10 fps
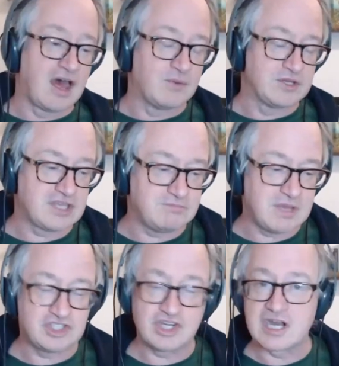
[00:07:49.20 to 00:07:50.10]
with Tim
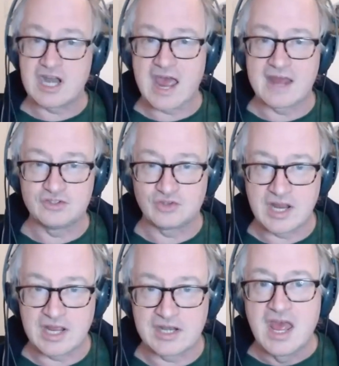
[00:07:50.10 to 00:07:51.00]
Minchin and
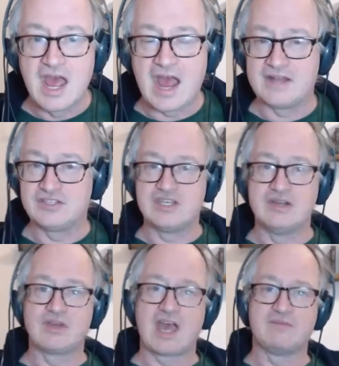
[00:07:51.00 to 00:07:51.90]
Andre and
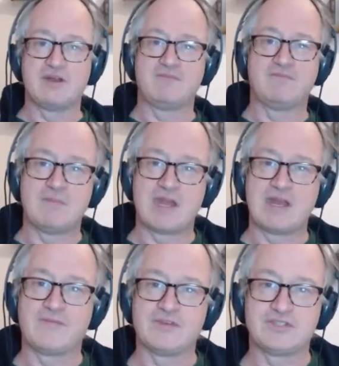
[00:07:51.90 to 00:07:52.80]
Neil Gaiman and
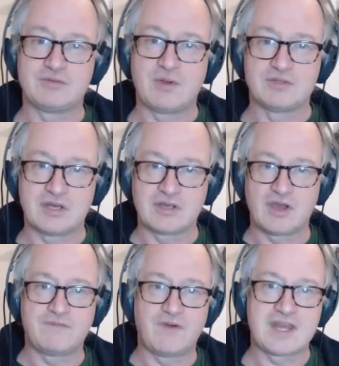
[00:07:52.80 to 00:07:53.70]
many others as well. So go
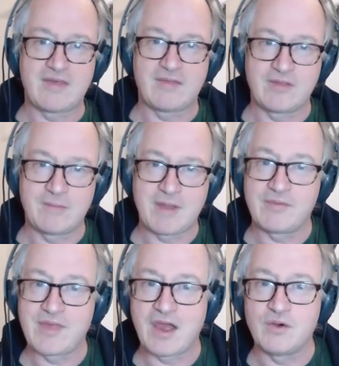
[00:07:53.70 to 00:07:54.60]
and find out
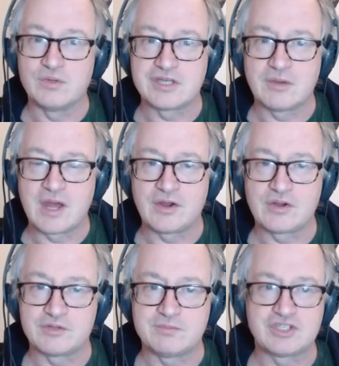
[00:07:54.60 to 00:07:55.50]
about that also at our
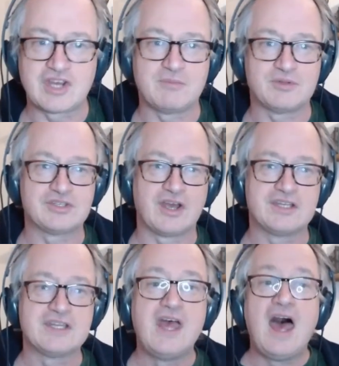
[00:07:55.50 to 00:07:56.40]
Cosmic Shambles
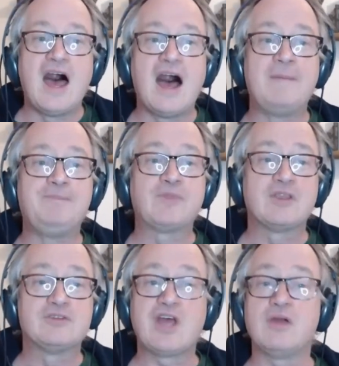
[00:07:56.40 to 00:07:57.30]
site.
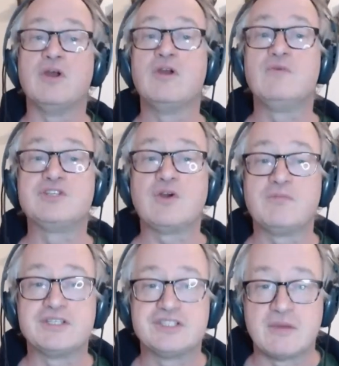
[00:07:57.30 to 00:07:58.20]
So who are we joined
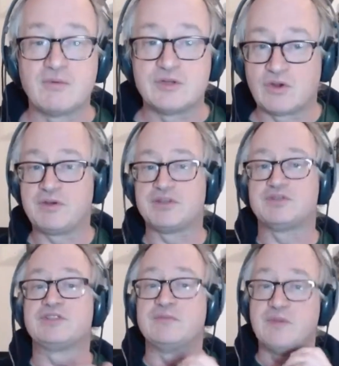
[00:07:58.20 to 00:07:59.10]
by today? We're joined by
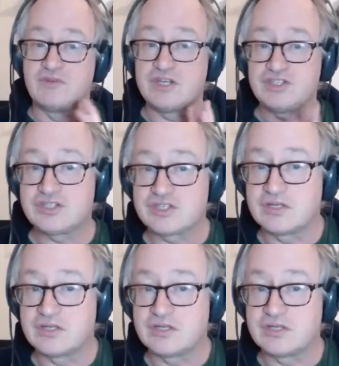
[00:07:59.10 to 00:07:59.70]
Dr. Mark Richards,